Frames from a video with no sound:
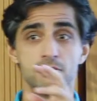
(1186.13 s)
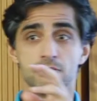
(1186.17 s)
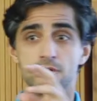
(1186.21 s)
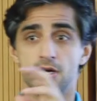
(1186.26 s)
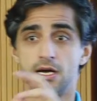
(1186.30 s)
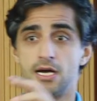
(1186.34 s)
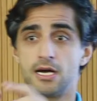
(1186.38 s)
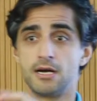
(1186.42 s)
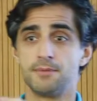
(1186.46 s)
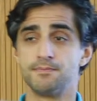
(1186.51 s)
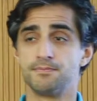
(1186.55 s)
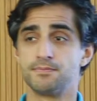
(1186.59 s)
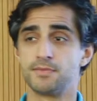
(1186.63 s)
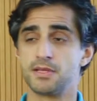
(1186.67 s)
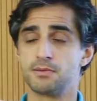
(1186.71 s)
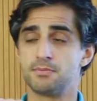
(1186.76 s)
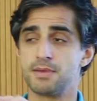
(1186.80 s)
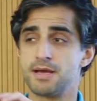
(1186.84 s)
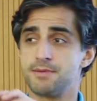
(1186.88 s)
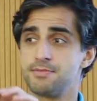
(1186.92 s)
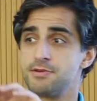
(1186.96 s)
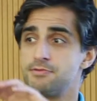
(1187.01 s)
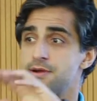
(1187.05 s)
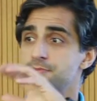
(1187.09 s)
uh, that
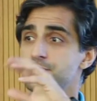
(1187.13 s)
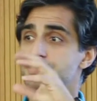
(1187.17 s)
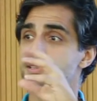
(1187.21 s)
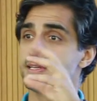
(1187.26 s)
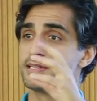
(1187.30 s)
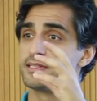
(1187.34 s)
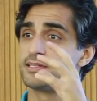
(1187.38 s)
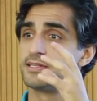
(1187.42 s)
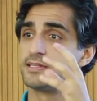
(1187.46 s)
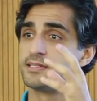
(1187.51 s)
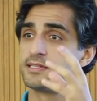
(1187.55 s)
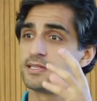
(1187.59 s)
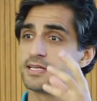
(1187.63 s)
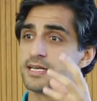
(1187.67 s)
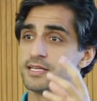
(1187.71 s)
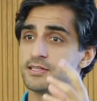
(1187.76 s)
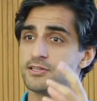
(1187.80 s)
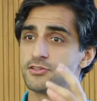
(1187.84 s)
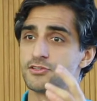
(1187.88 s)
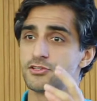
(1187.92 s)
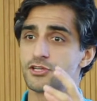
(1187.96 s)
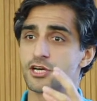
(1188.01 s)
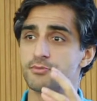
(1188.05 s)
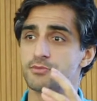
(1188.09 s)
may be represented
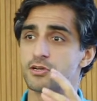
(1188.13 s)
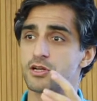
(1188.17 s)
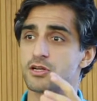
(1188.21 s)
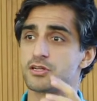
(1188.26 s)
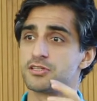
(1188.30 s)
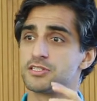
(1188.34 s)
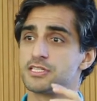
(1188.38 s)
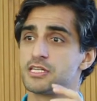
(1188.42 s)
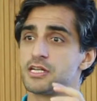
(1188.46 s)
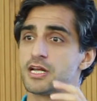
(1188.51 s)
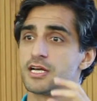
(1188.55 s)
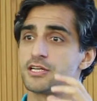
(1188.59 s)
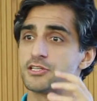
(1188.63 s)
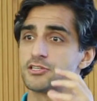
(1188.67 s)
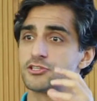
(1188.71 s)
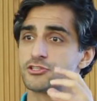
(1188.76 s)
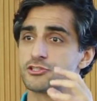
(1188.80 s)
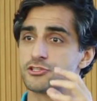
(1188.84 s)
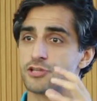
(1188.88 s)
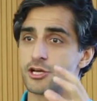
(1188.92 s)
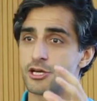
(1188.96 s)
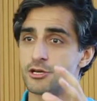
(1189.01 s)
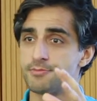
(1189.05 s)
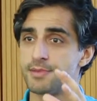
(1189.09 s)
in terminology like
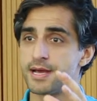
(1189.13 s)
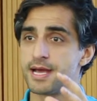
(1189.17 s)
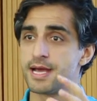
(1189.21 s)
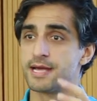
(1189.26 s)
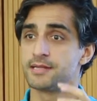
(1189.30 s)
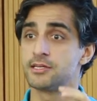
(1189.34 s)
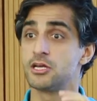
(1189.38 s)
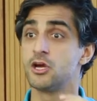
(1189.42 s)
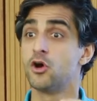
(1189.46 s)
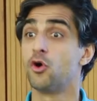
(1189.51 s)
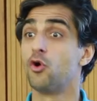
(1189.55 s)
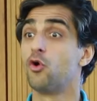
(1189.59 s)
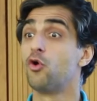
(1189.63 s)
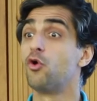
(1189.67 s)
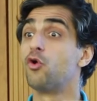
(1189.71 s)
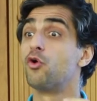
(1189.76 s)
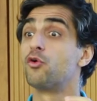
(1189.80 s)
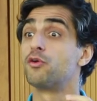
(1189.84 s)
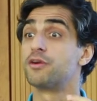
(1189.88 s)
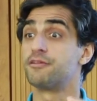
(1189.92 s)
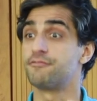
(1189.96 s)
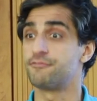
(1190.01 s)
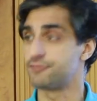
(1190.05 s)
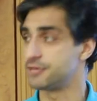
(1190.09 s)
SNOMED
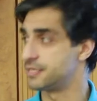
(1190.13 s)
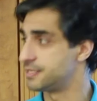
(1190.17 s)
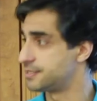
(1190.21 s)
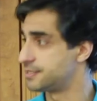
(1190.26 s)
or in free